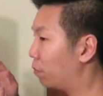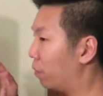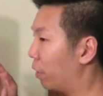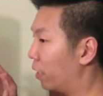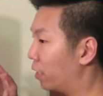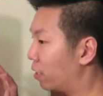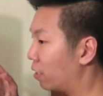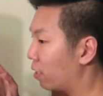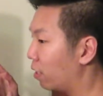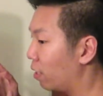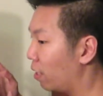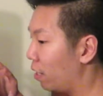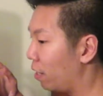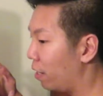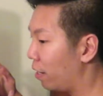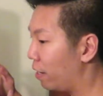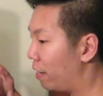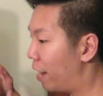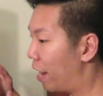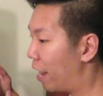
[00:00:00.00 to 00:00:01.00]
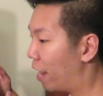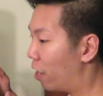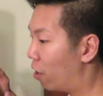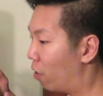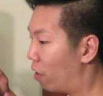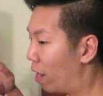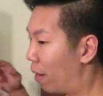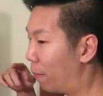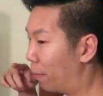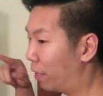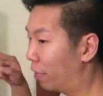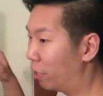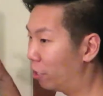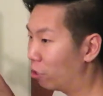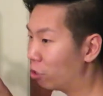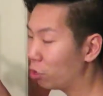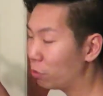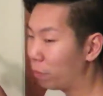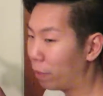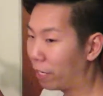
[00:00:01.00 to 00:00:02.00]
but now I'm in
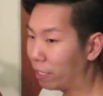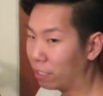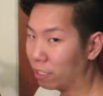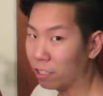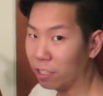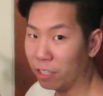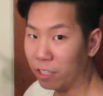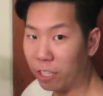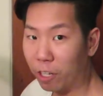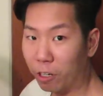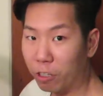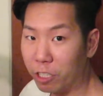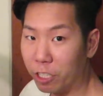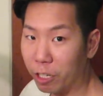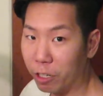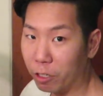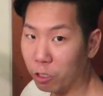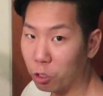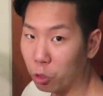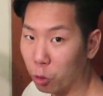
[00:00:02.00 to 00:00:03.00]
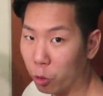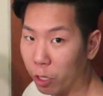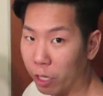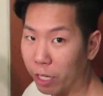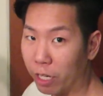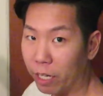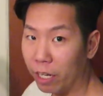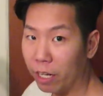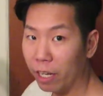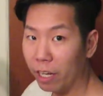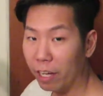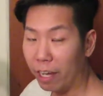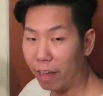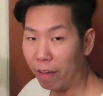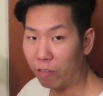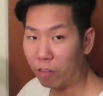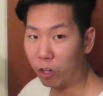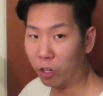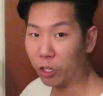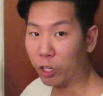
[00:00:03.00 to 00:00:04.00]
their space, their territory.
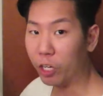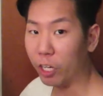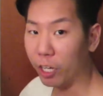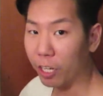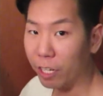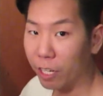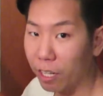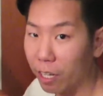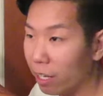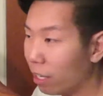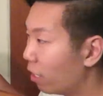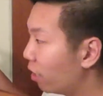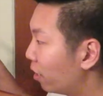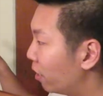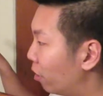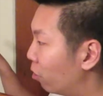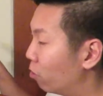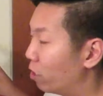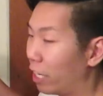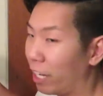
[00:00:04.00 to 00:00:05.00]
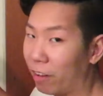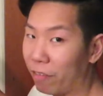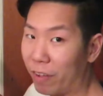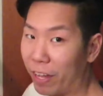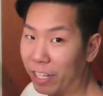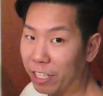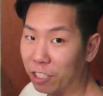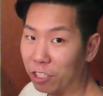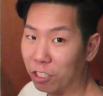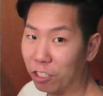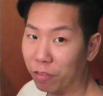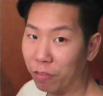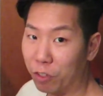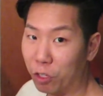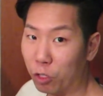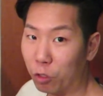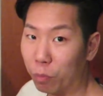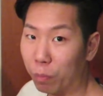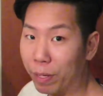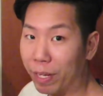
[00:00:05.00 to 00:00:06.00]
If they're good, they'll take advantage of
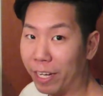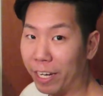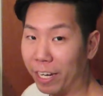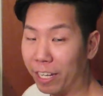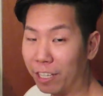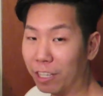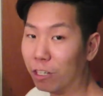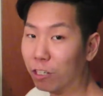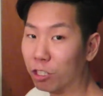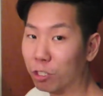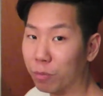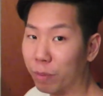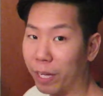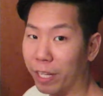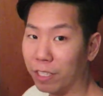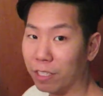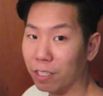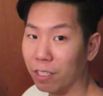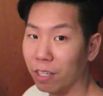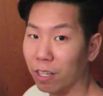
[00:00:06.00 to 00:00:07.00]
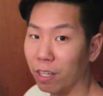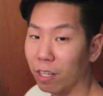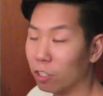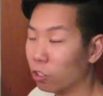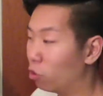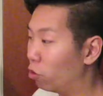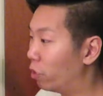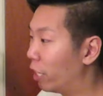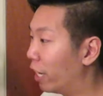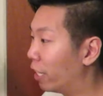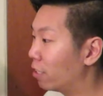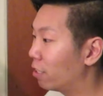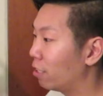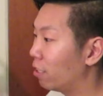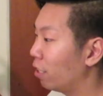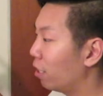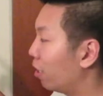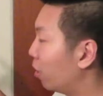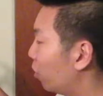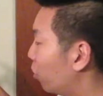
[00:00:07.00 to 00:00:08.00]
you being in their space. So
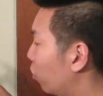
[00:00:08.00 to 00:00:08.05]
yes,